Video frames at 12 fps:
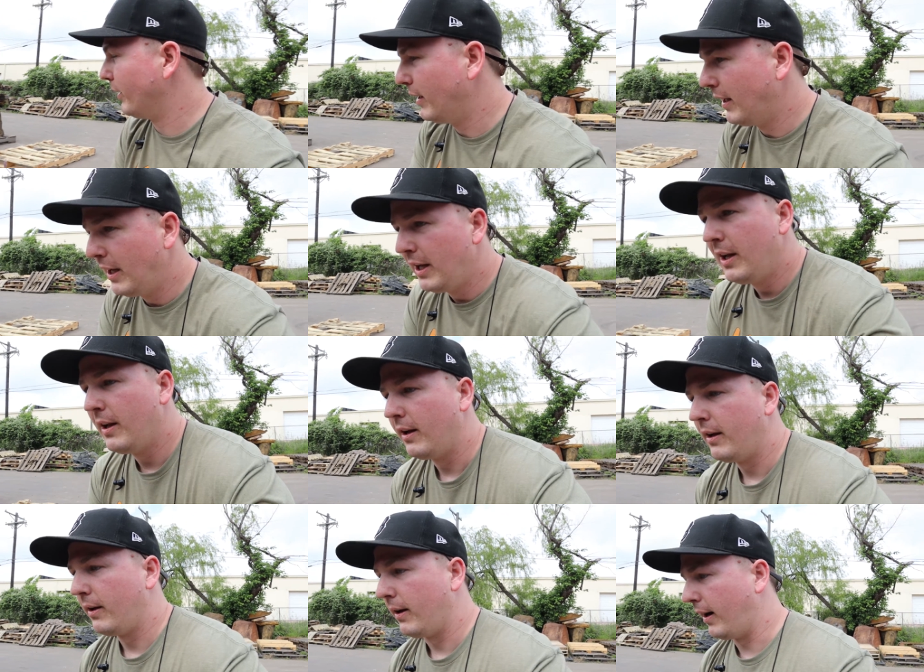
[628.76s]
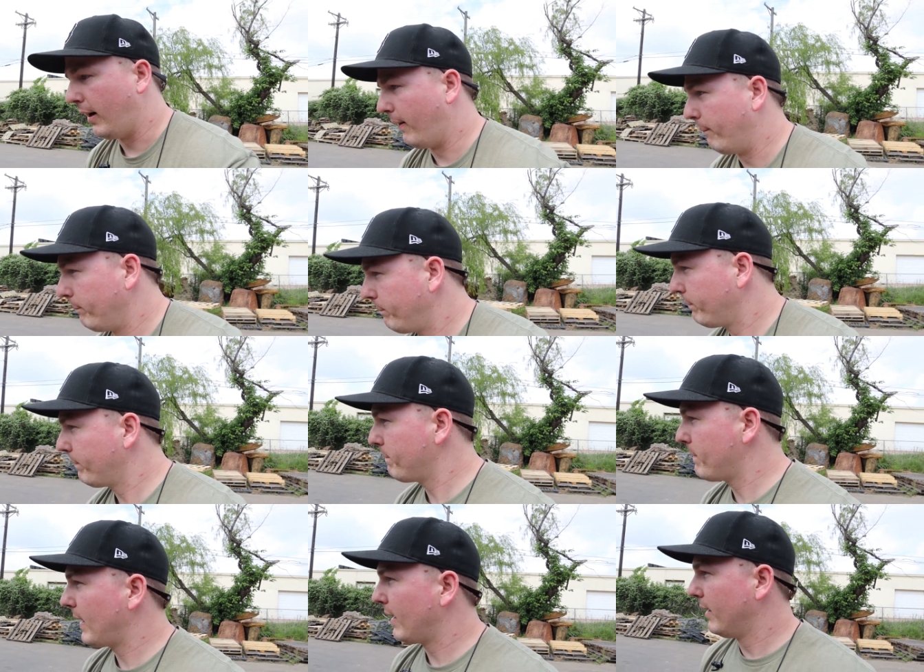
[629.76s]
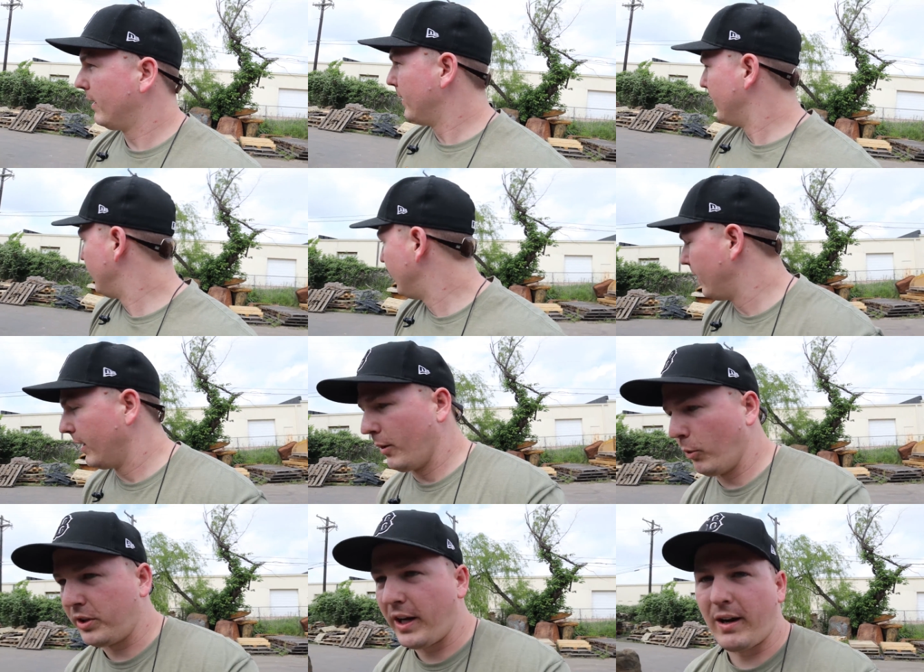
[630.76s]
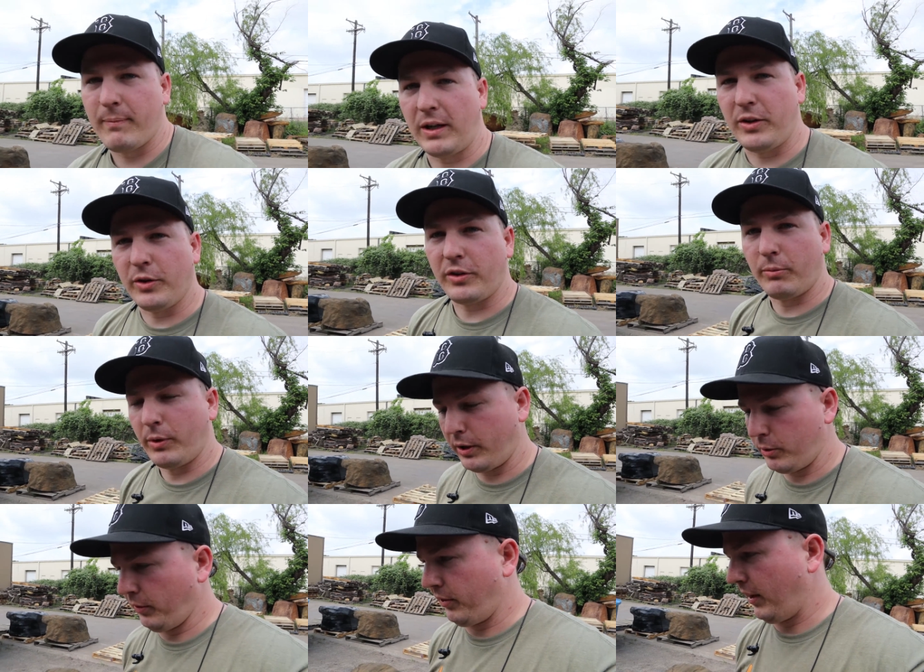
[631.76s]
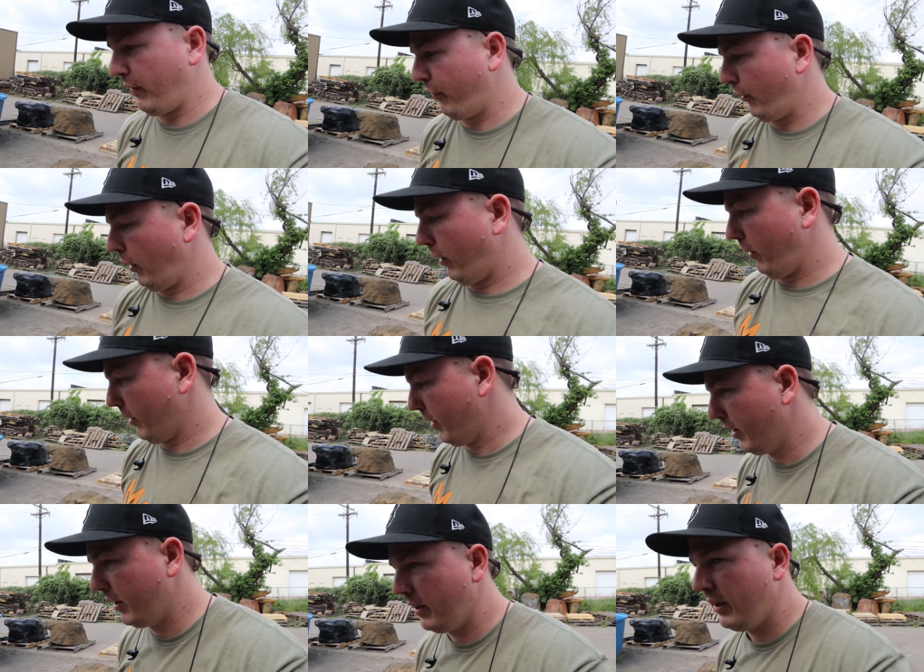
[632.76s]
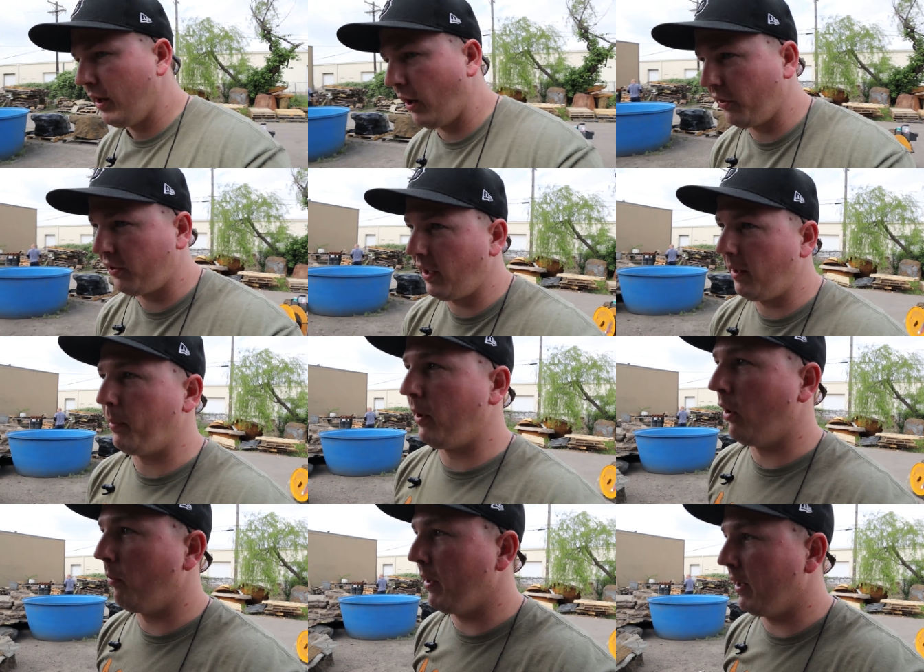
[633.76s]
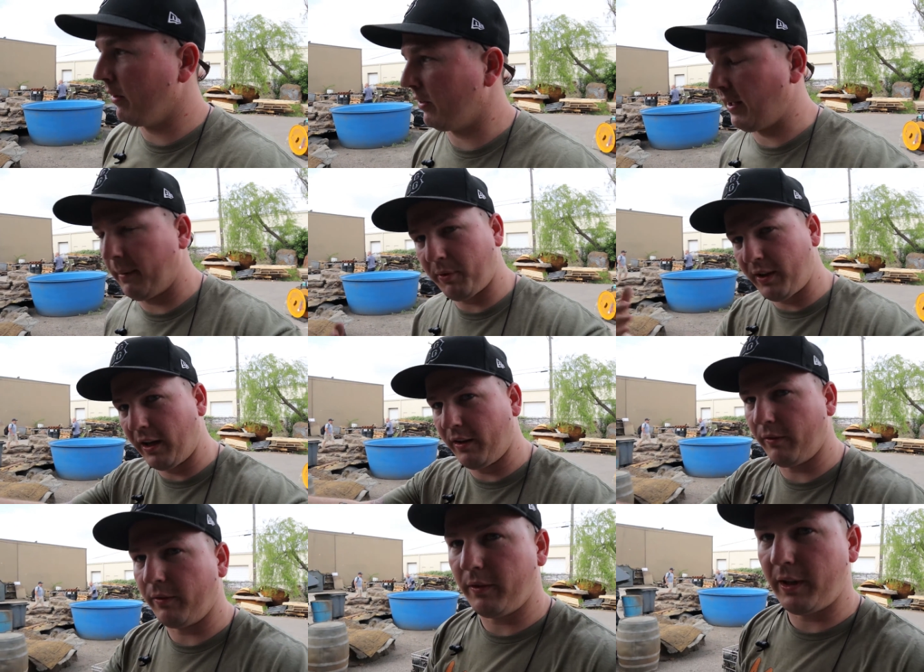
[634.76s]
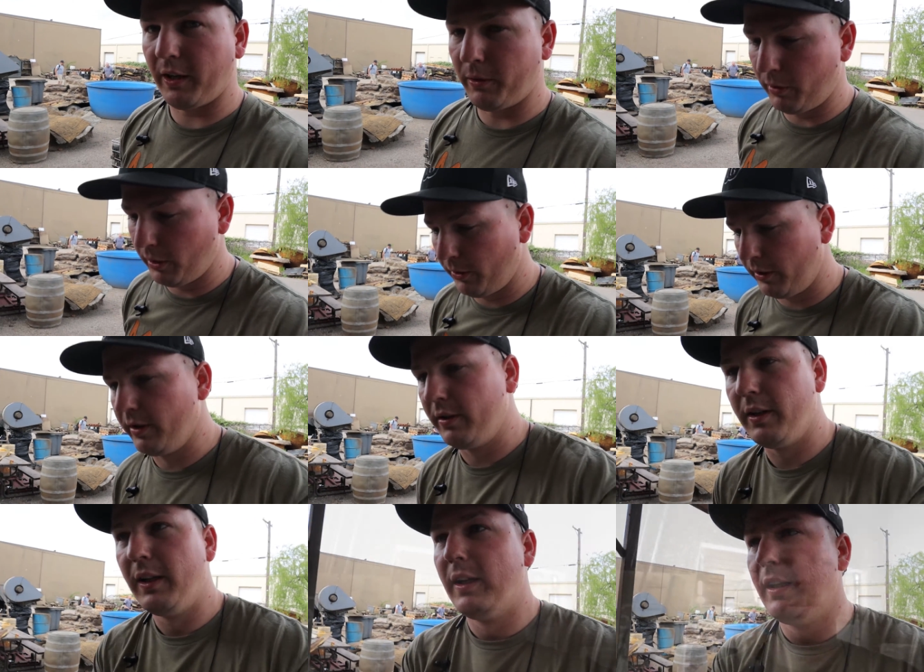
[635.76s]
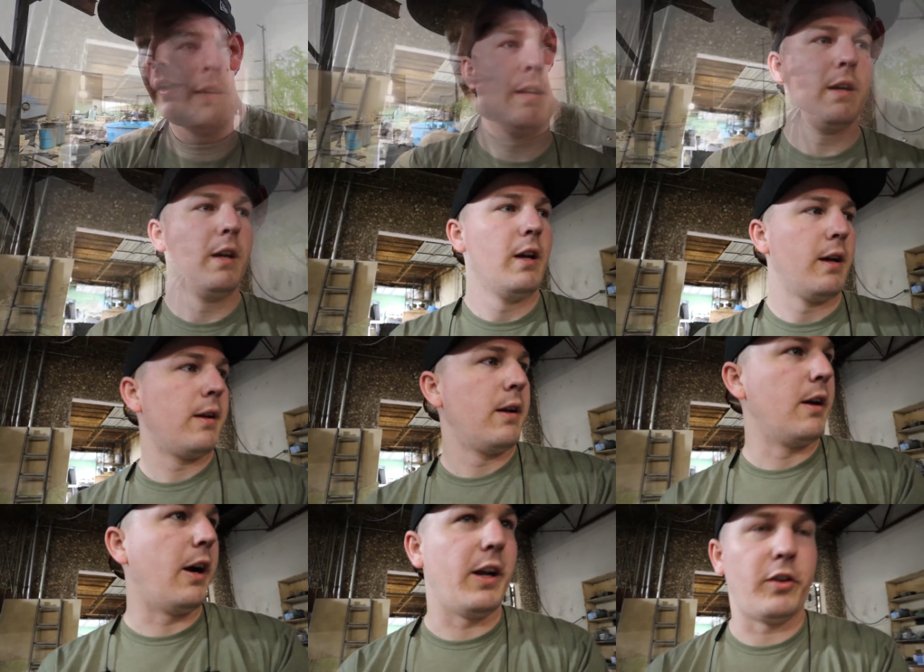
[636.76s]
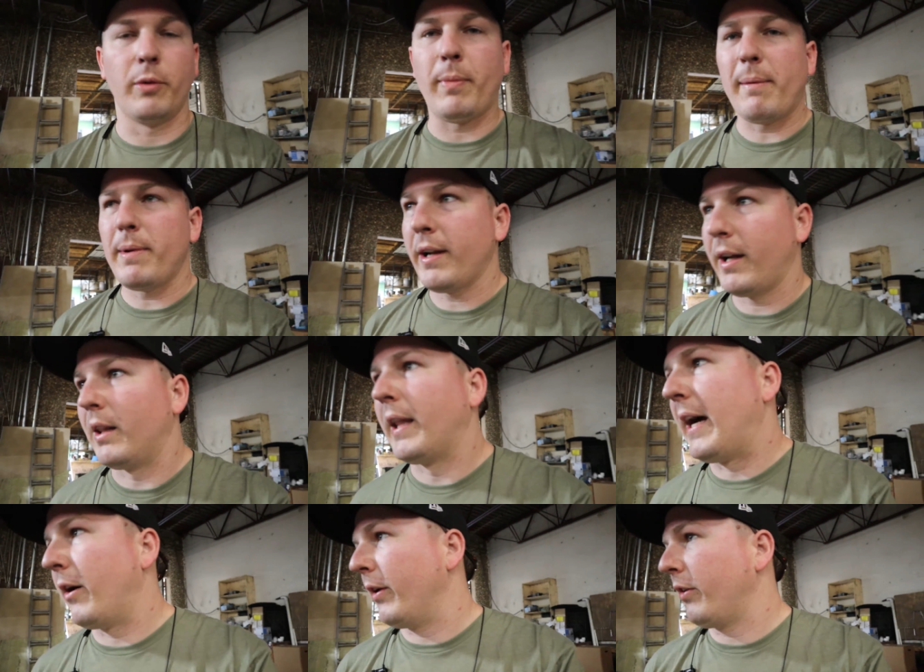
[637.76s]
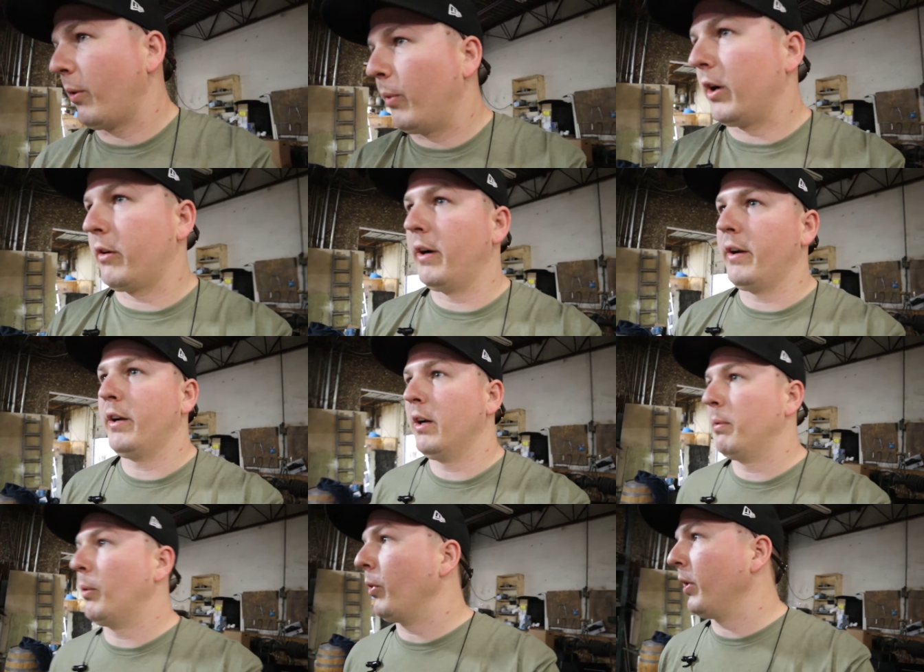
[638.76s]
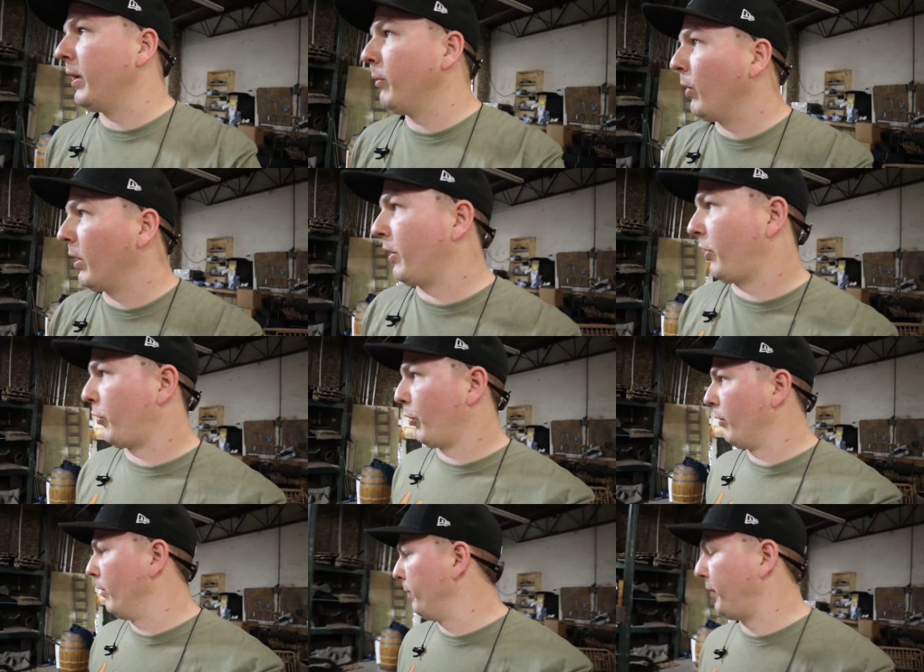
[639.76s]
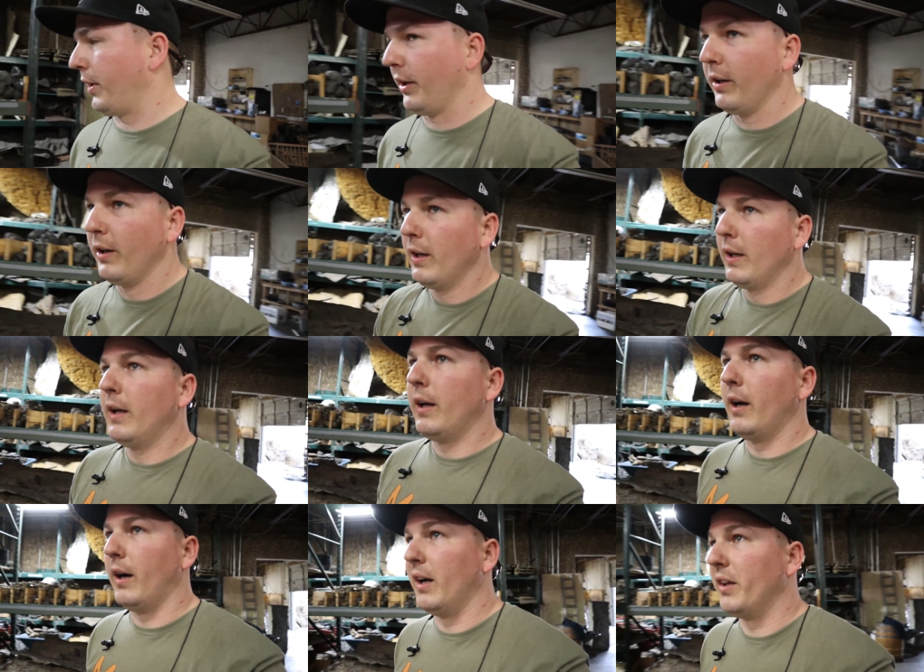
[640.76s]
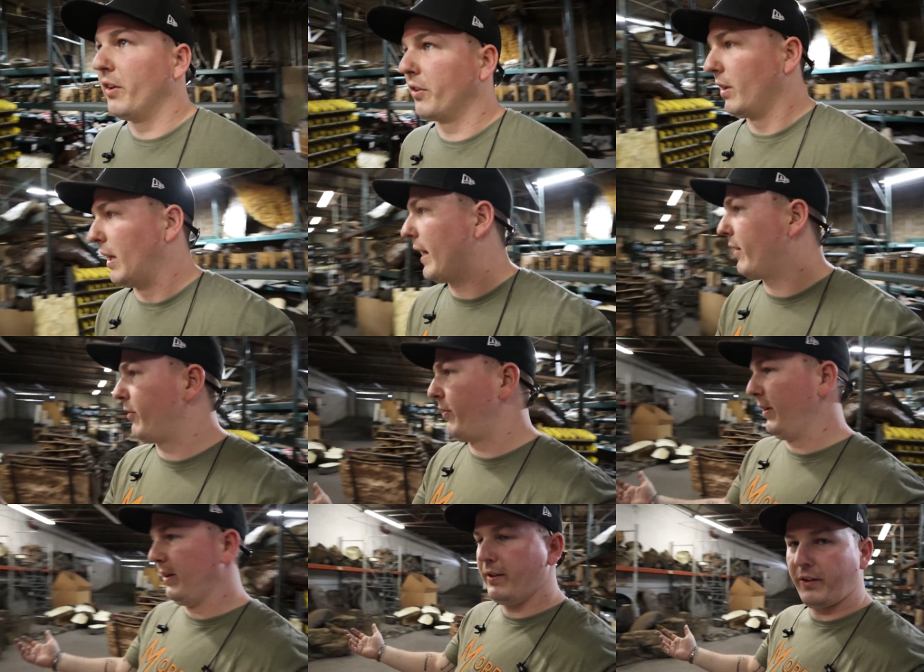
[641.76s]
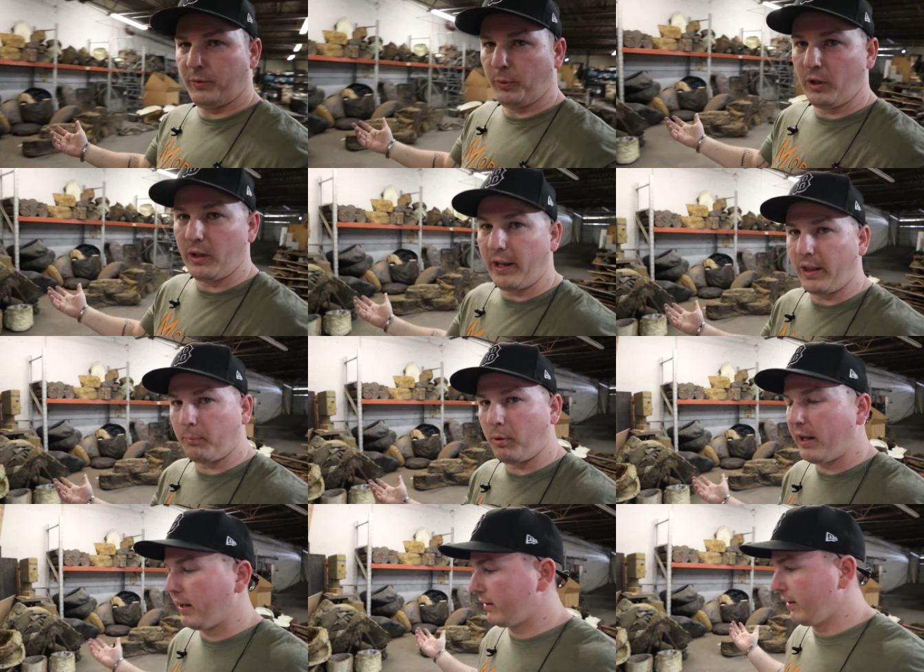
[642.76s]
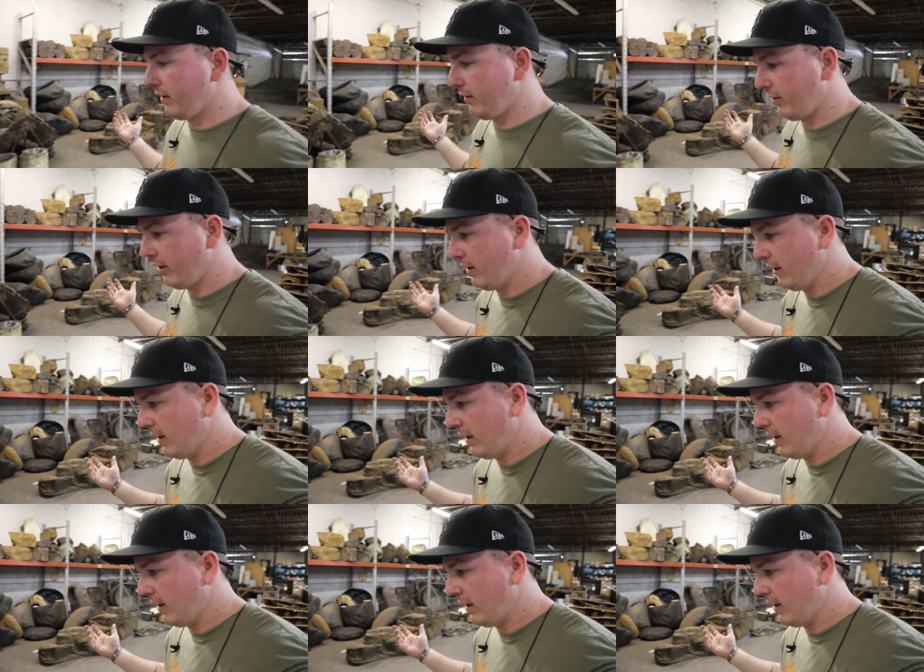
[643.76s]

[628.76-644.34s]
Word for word: And, um, we're talking about doing some really cool stuff for our our setup at home and setups down the down the road. So all right, so it might be kind of loud as I walk around in here, but we're in one of the storerooms here. Uh, there's a lot of this is where a lot of the product is,